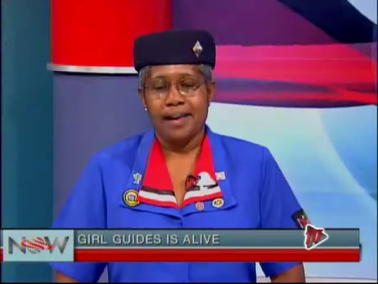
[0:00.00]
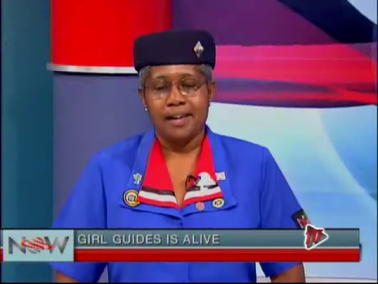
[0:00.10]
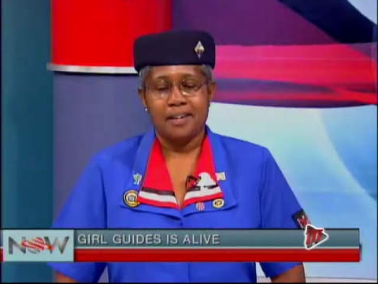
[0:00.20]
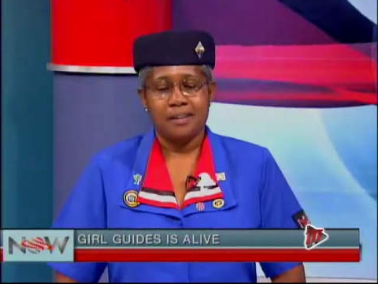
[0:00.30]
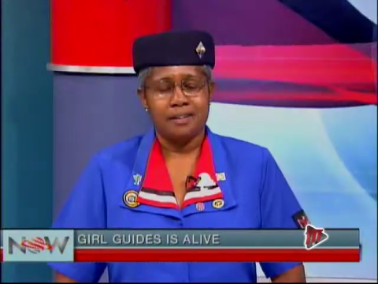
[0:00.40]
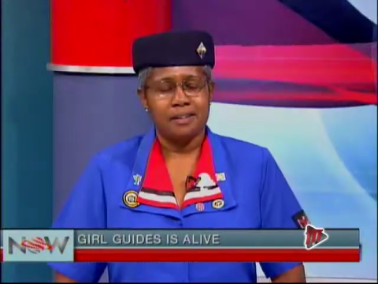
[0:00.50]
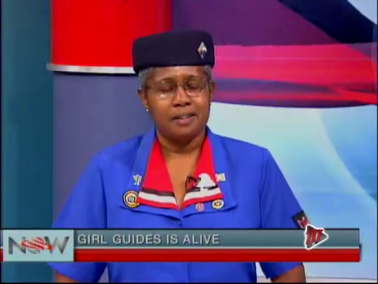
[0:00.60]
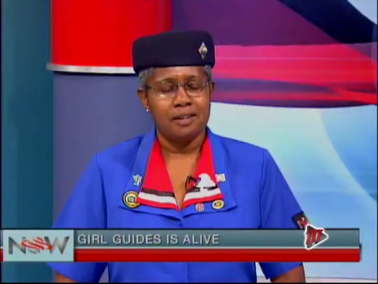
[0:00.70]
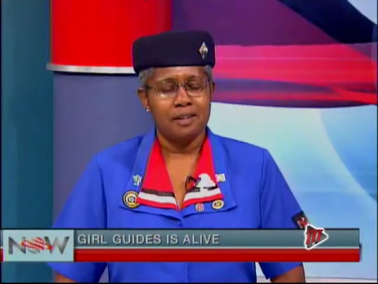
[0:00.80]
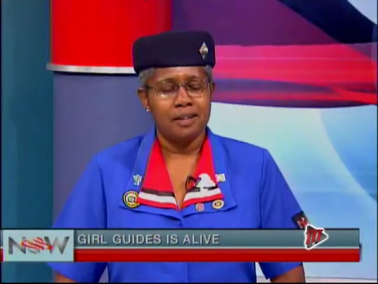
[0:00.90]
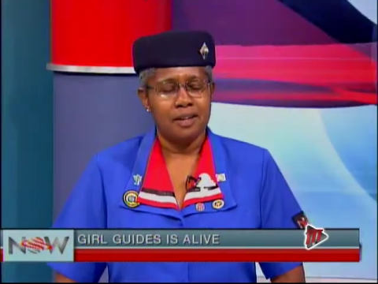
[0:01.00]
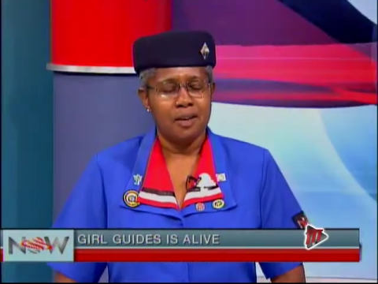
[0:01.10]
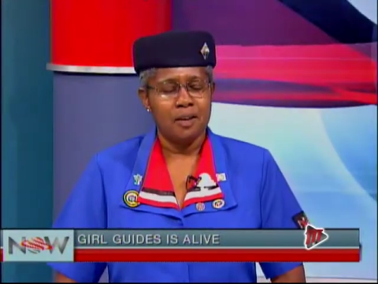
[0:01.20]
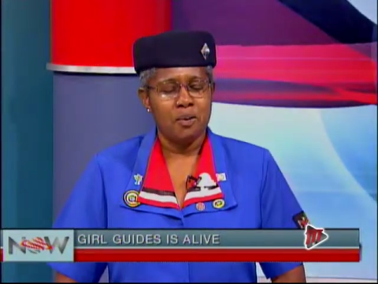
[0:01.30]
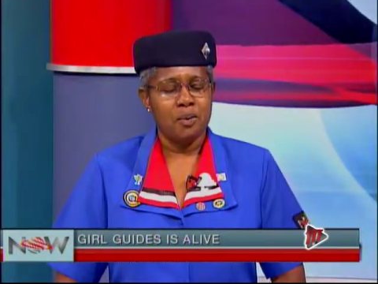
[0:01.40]
And
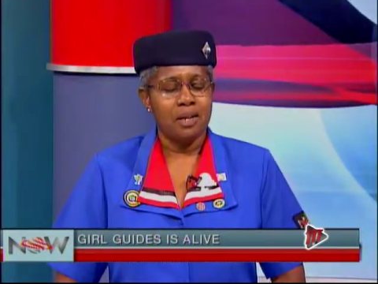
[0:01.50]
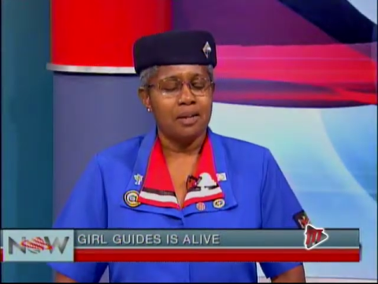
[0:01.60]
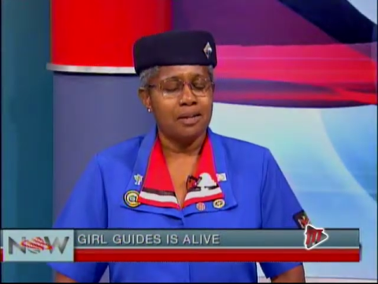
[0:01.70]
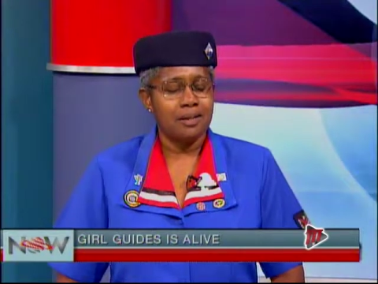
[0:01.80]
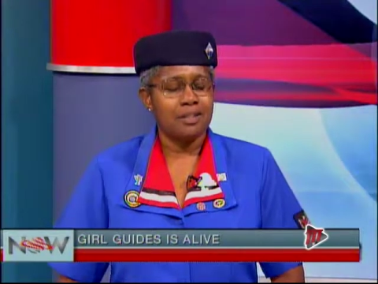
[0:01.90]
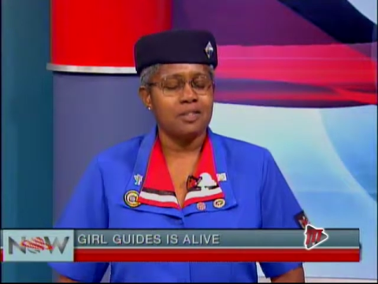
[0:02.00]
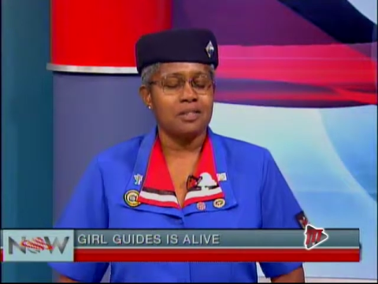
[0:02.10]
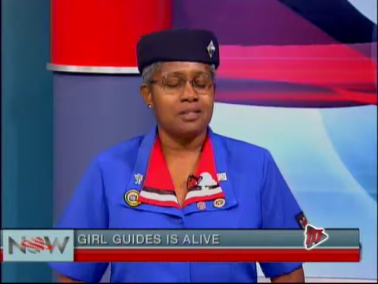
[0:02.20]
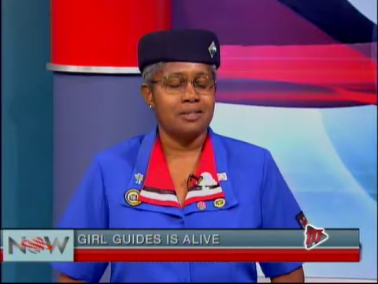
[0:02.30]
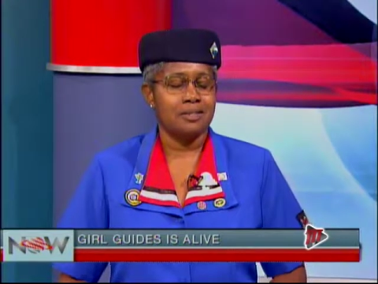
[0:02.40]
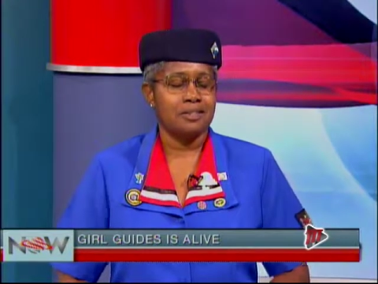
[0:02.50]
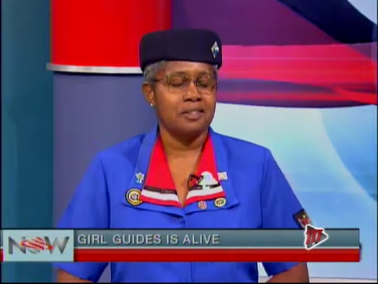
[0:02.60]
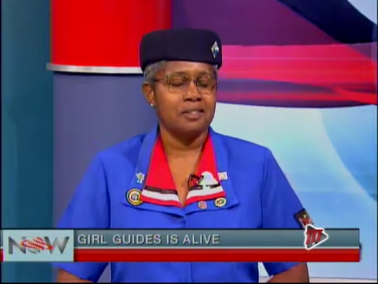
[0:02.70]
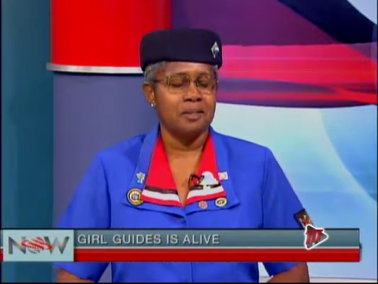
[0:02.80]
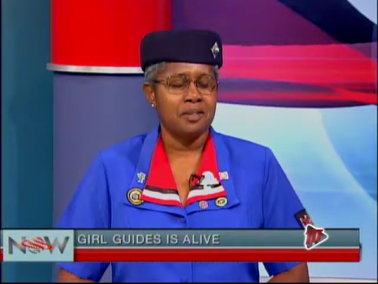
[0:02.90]
we are here just
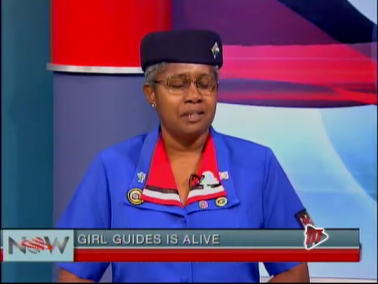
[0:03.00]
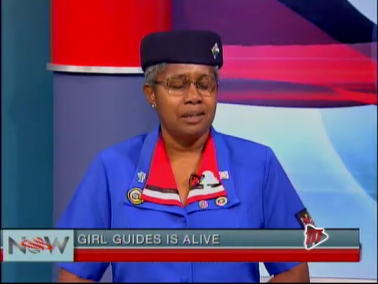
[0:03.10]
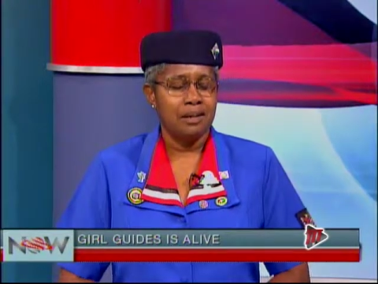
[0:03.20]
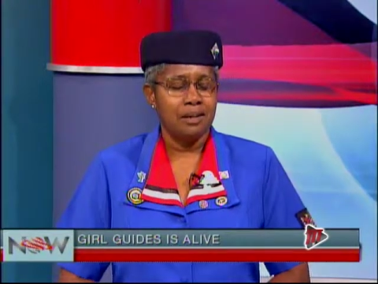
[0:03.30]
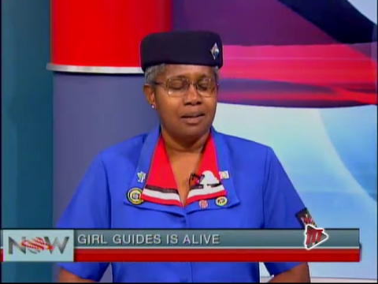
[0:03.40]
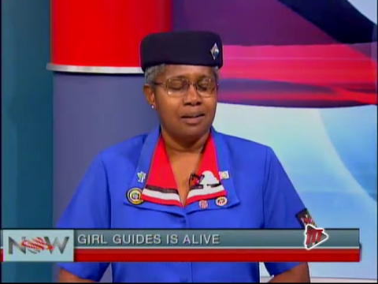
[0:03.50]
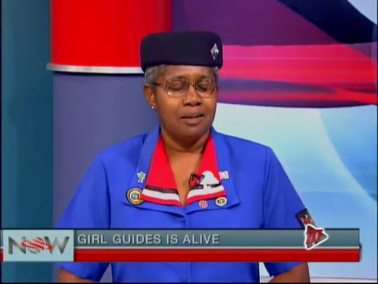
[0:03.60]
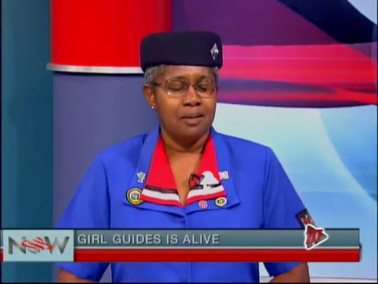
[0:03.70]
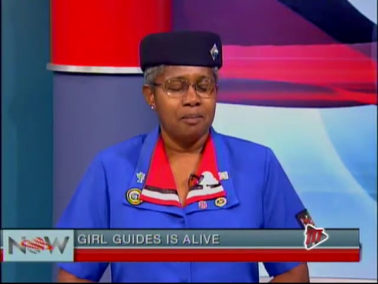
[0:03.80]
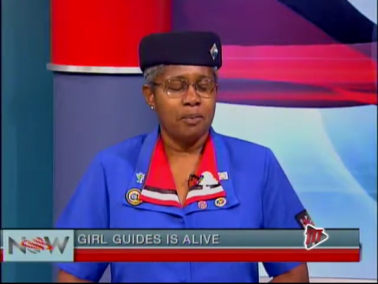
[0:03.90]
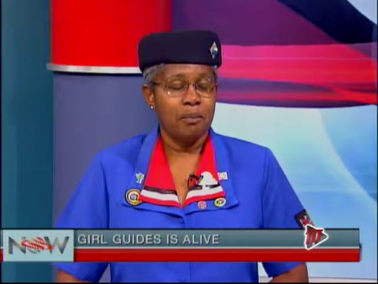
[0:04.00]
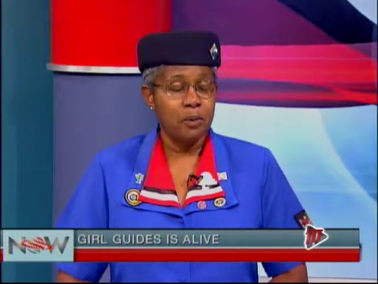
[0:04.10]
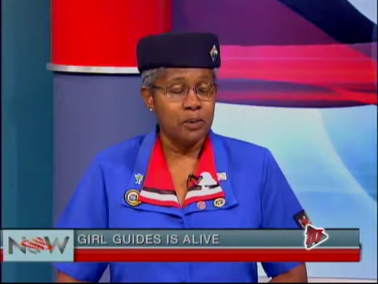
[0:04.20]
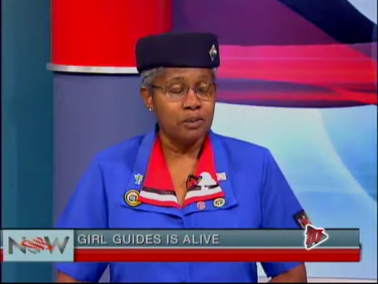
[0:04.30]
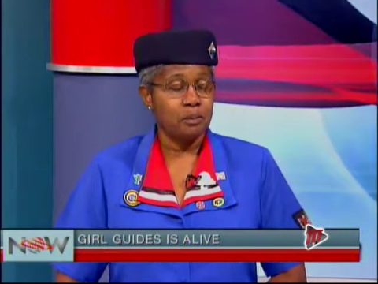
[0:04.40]
to
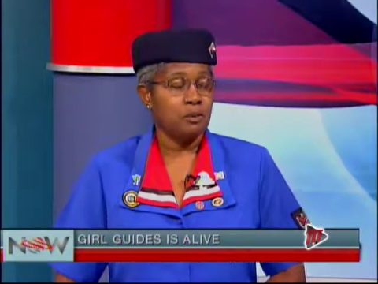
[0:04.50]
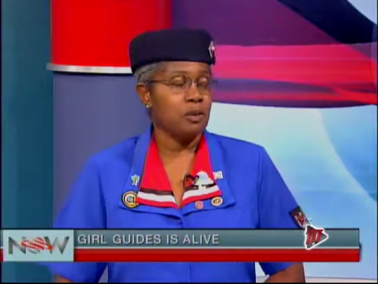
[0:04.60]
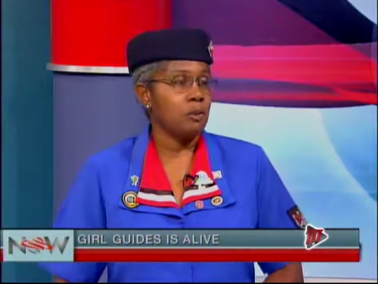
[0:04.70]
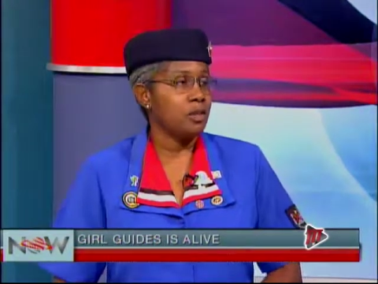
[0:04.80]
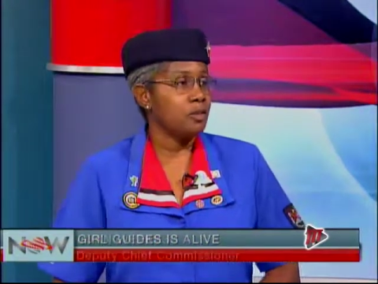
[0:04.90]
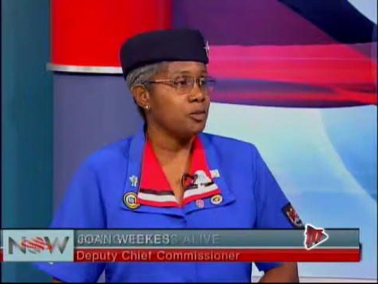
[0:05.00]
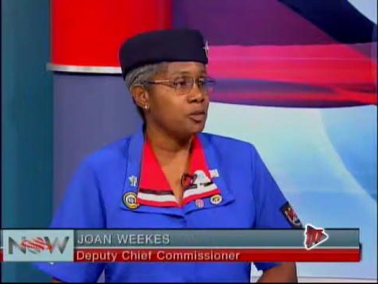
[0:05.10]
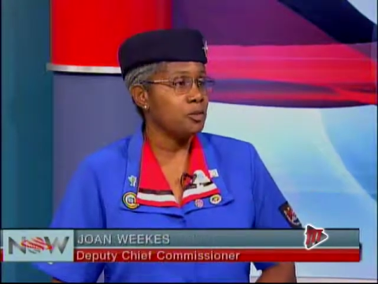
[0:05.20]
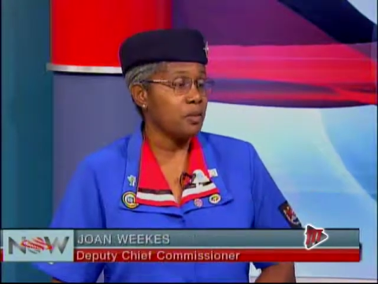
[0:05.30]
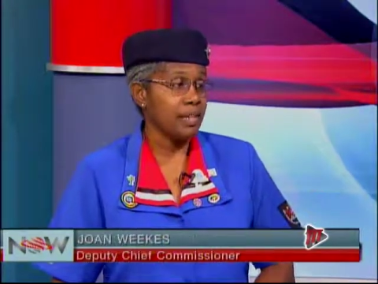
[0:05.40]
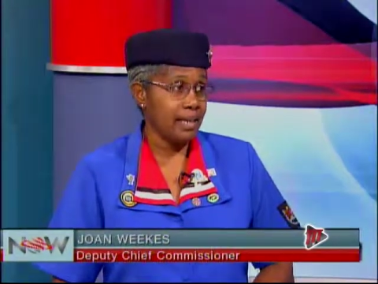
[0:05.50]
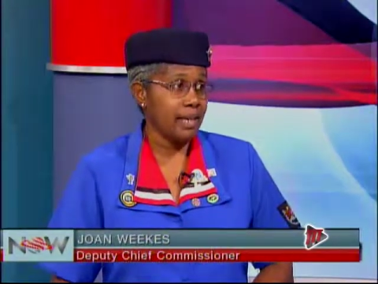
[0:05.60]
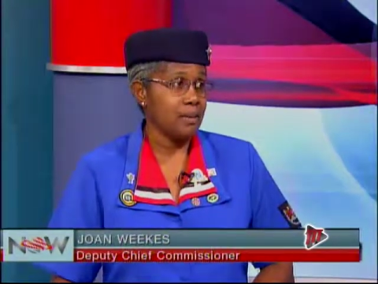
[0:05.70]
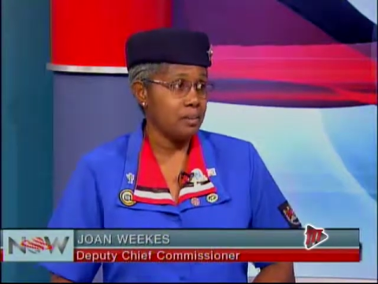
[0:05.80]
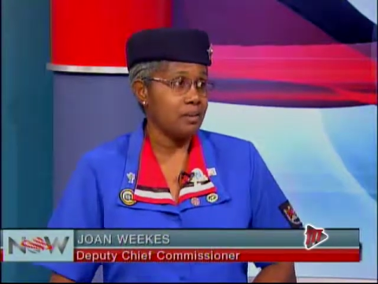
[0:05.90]
promote what we want to do during
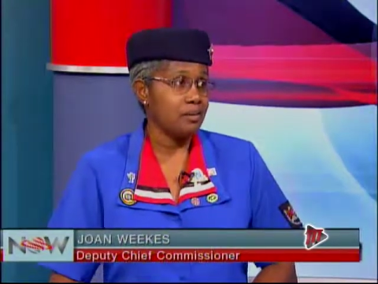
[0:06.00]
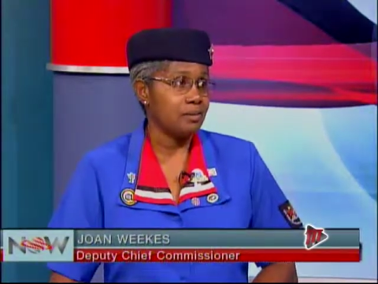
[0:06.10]
Guide Month.